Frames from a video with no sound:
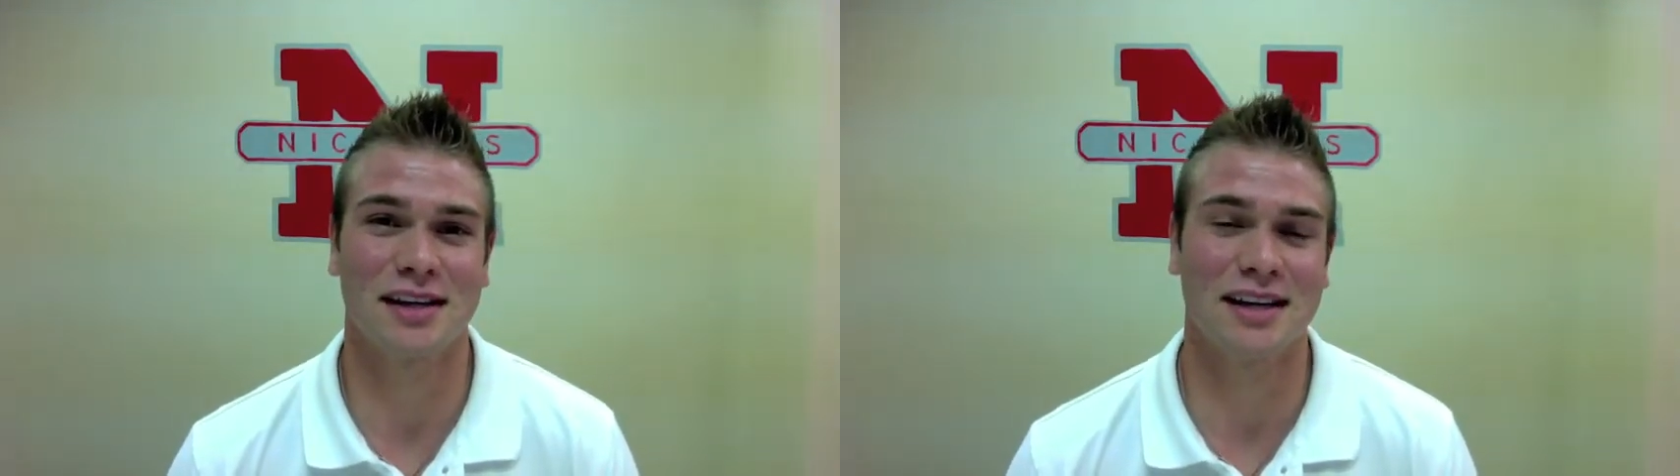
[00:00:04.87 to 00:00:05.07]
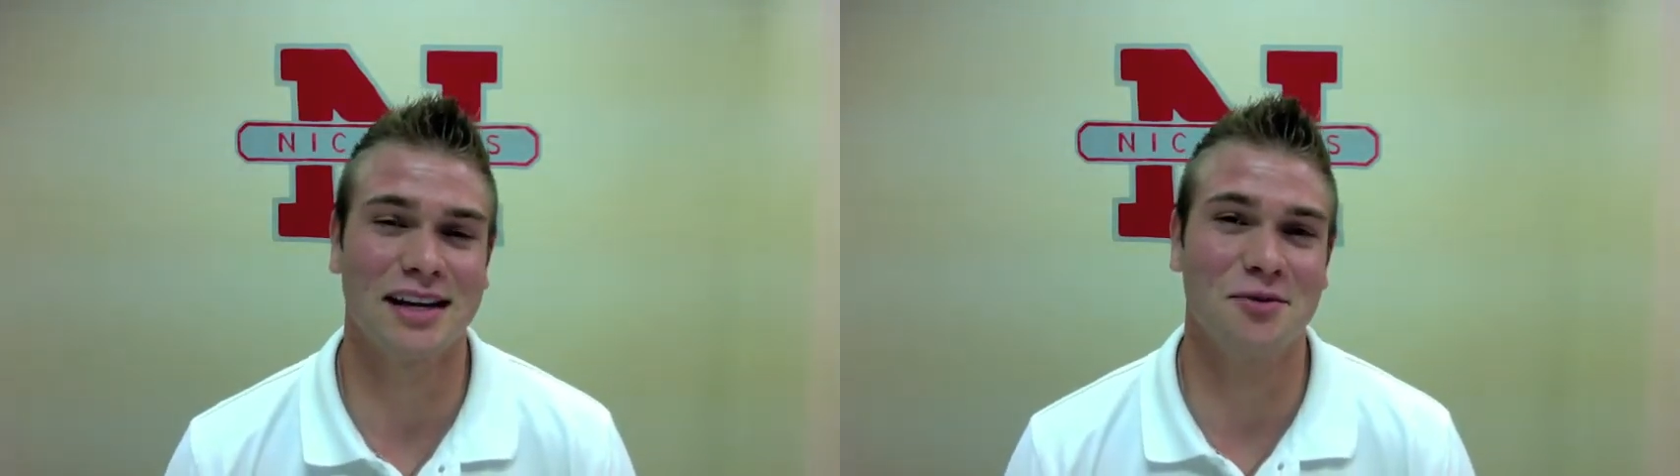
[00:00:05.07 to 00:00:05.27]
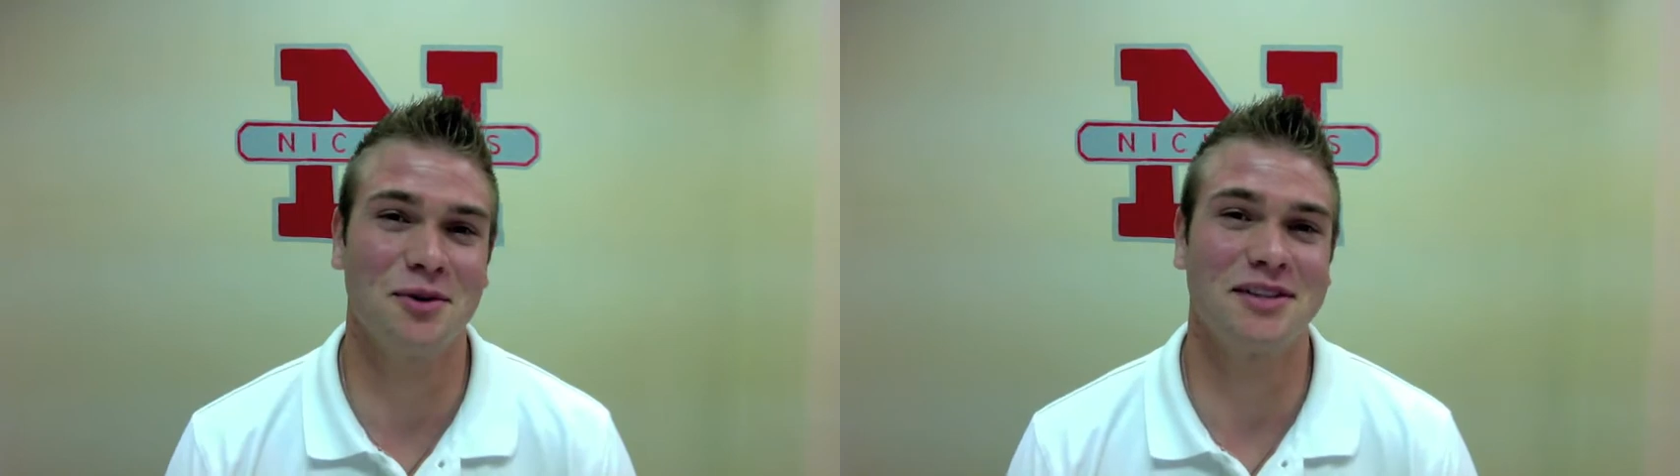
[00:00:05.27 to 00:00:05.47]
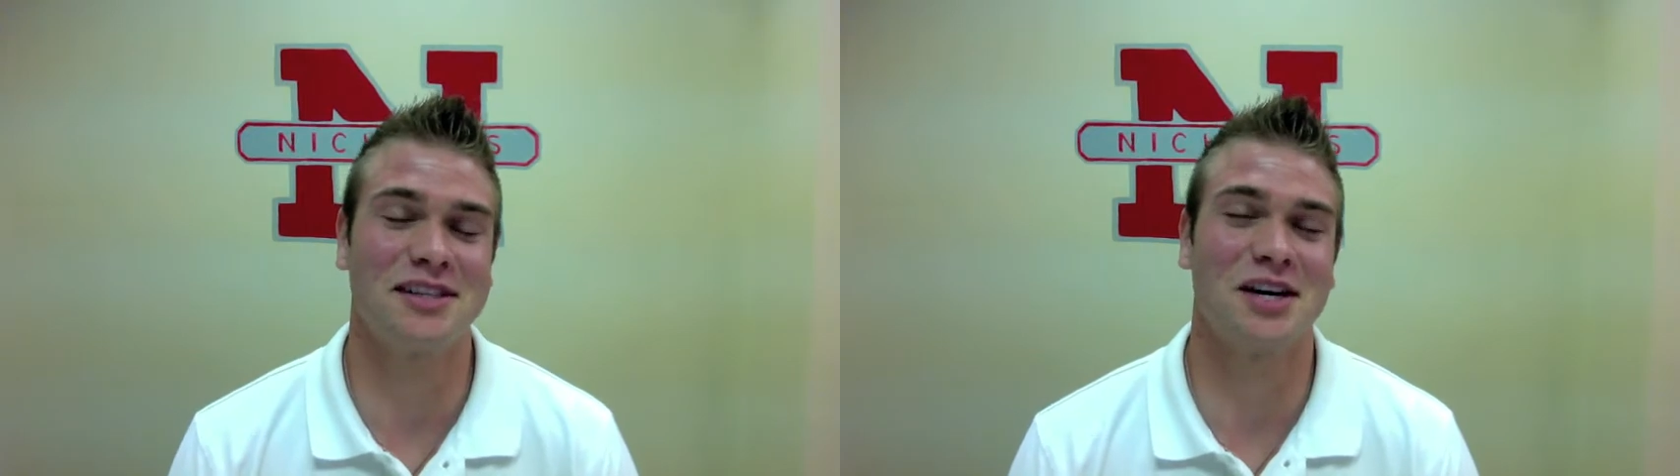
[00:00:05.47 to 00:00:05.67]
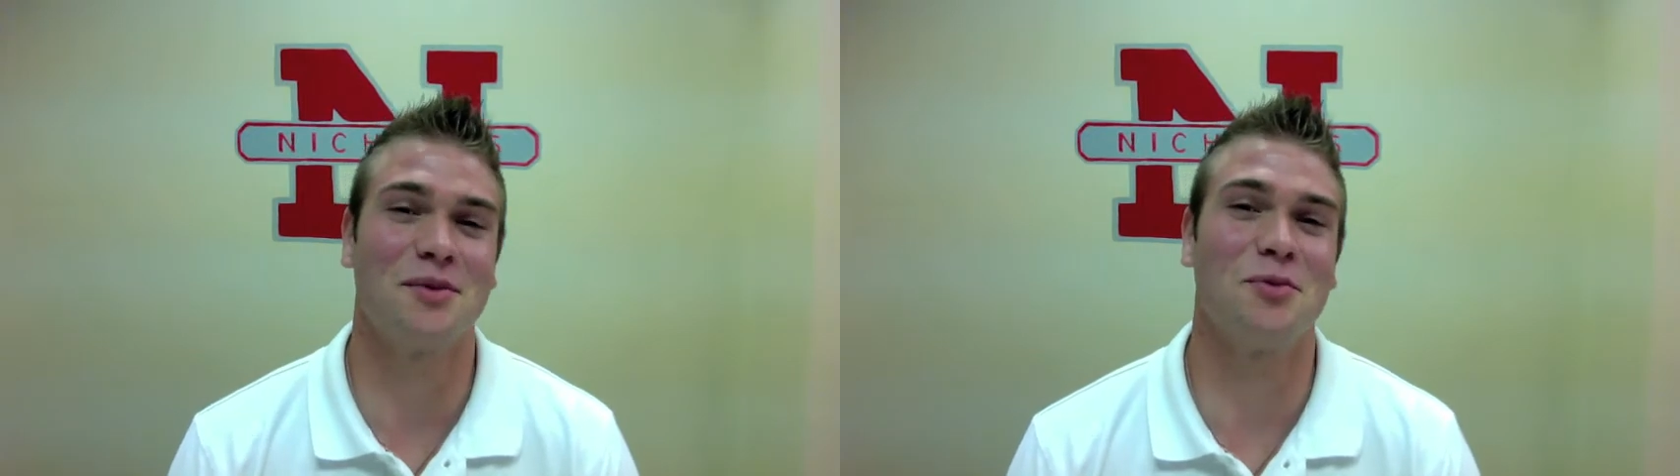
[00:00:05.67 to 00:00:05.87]
can anyone
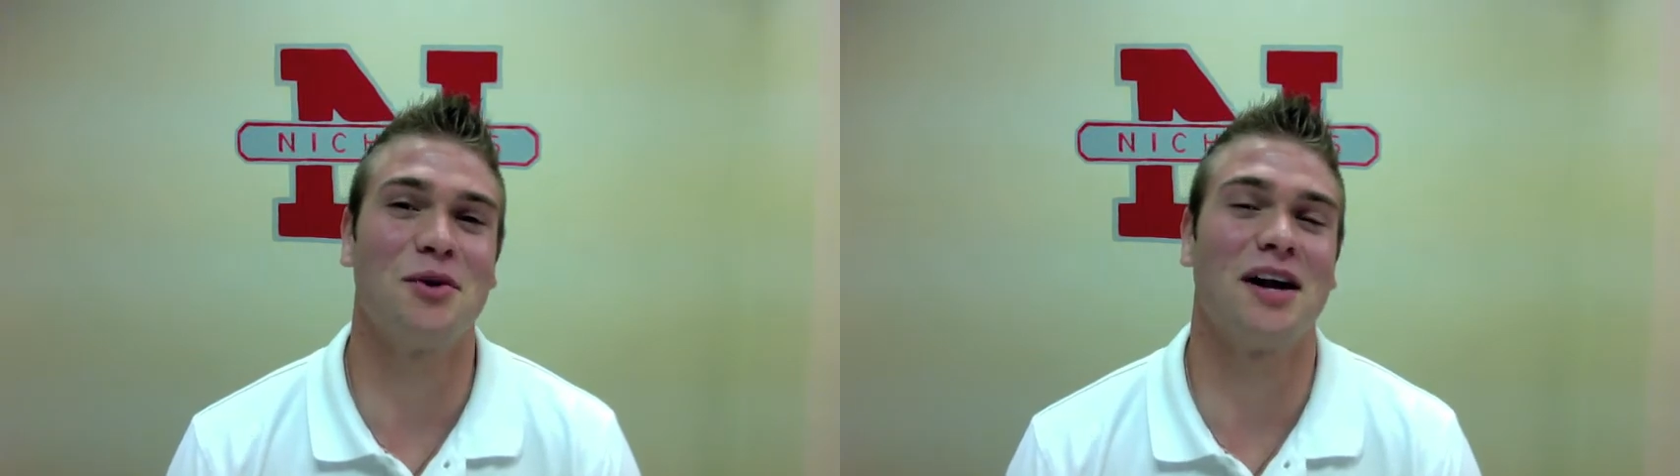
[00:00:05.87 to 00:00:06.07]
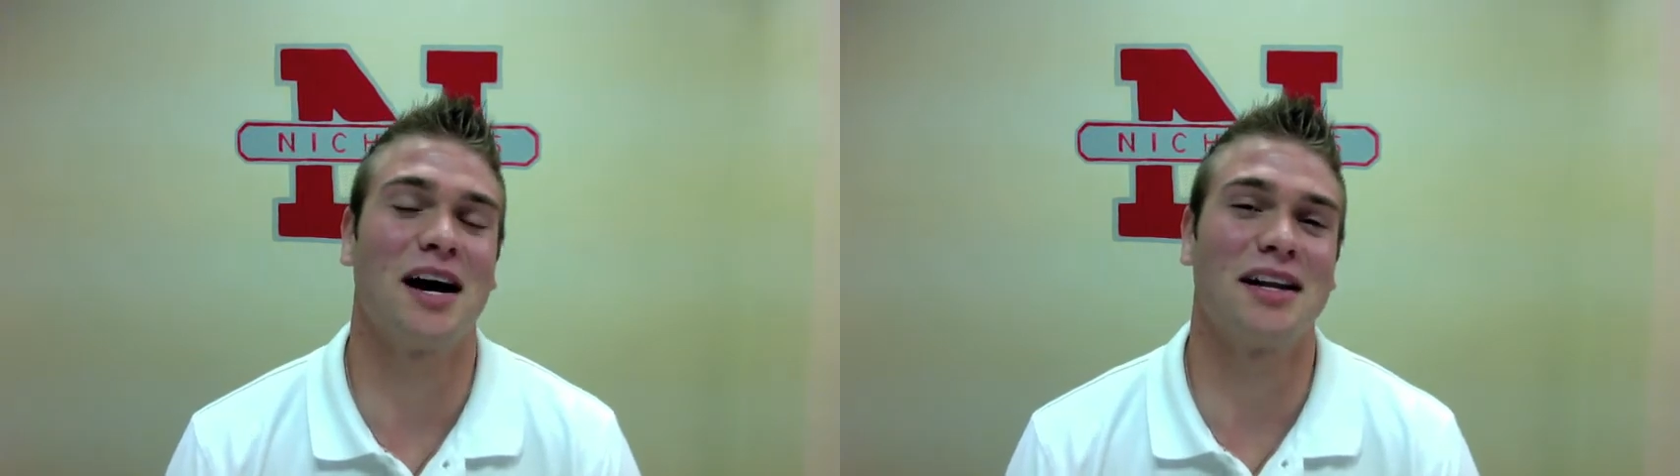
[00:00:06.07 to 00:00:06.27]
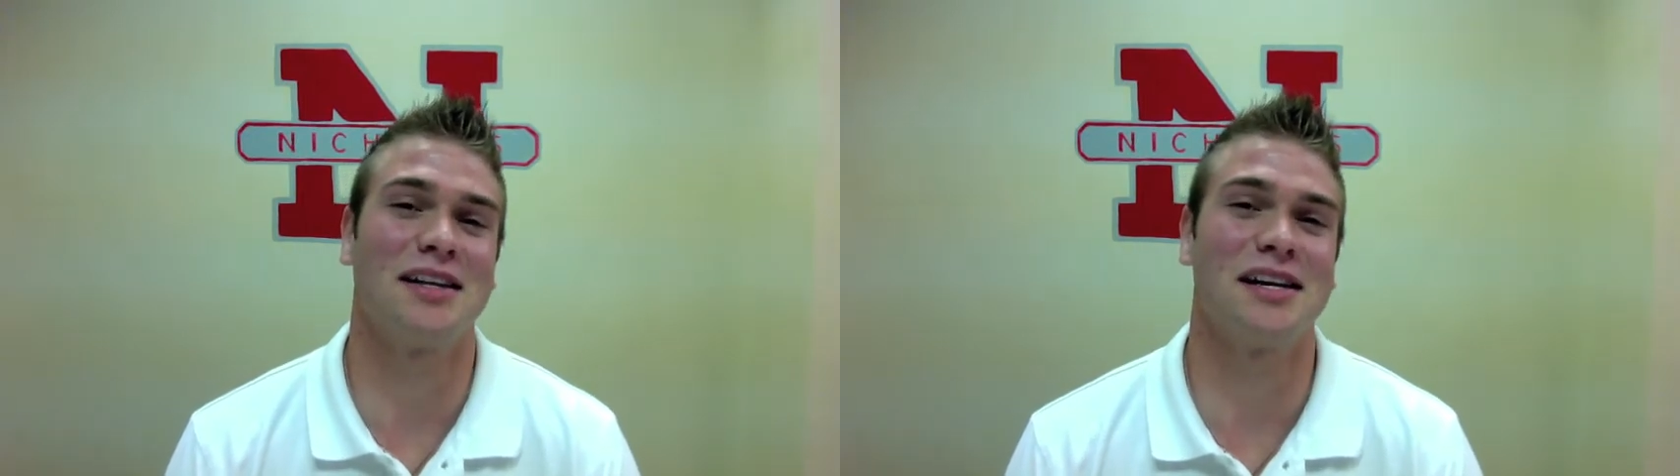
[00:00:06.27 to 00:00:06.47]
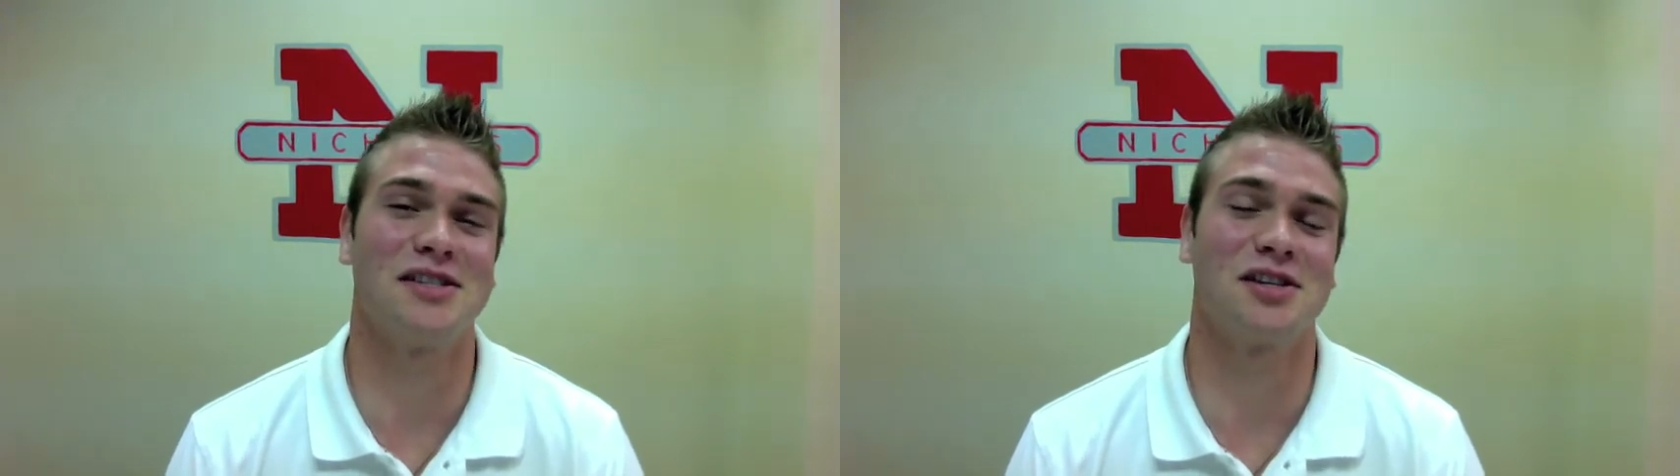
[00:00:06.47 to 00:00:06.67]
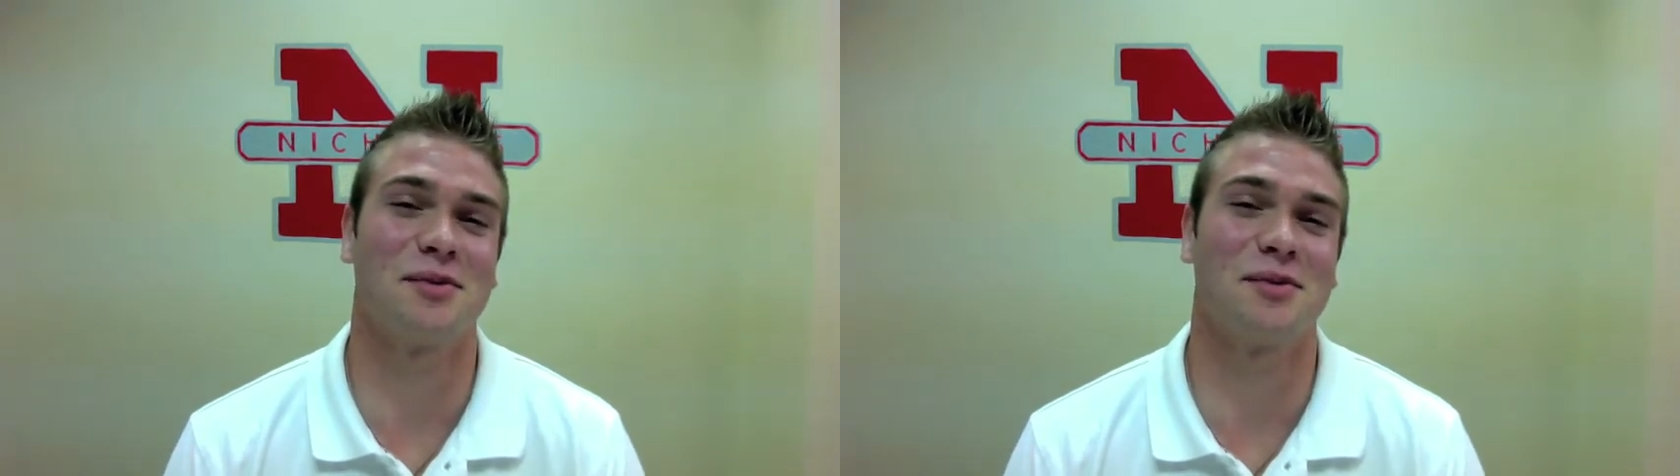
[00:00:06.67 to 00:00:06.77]
tell me what holiday is